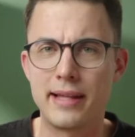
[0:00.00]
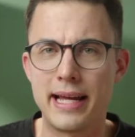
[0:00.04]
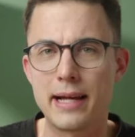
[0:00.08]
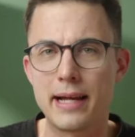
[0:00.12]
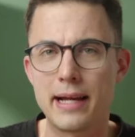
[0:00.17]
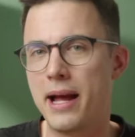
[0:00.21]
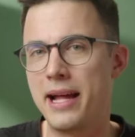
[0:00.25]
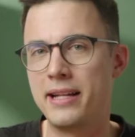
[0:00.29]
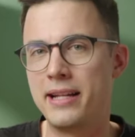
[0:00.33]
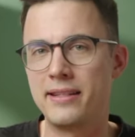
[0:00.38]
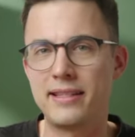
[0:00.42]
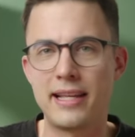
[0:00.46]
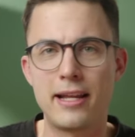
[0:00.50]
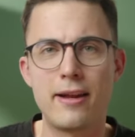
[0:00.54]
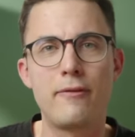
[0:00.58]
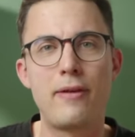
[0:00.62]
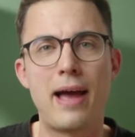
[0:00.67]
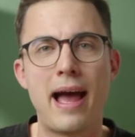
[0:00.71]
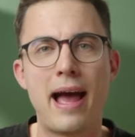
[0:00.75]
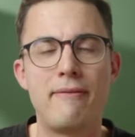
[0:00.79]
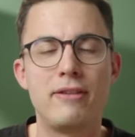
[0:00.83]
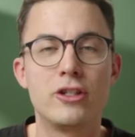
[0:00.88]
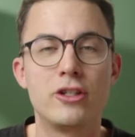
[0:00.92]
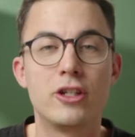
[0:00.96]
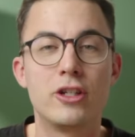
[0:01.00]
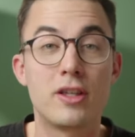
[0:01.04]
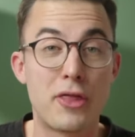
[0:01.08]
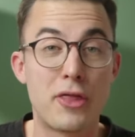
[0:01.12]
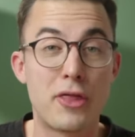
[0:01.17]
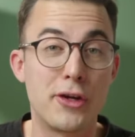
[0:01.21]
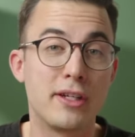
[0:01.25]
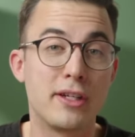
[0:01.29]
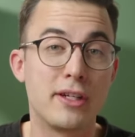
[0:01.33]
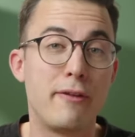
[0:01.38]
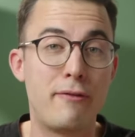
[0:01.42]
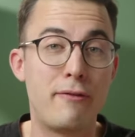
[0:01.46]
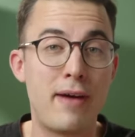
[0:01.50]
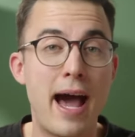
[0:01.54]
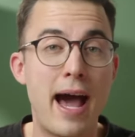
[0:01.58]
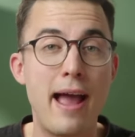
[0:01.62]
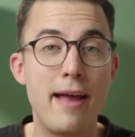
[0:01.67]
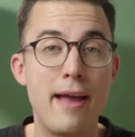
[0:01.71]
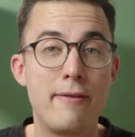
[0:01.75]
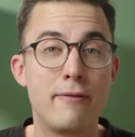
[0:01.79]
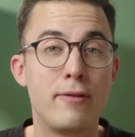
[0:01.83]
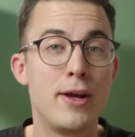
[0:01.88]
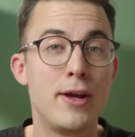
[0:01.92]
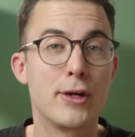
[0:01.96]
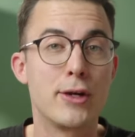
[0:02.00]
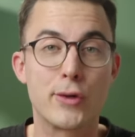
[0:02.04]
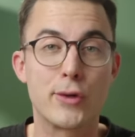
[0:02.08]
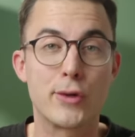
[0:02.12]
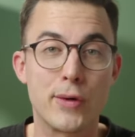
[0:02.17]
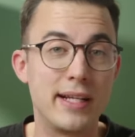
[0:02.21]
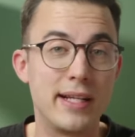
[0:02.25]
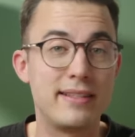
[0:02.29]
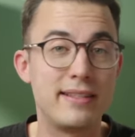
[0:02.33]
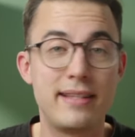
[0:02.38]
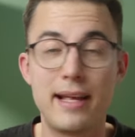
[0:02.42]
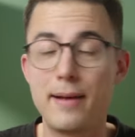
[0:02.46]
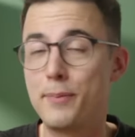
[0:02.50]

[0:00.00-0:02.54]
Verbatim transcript: Like instead of having just 35 grids,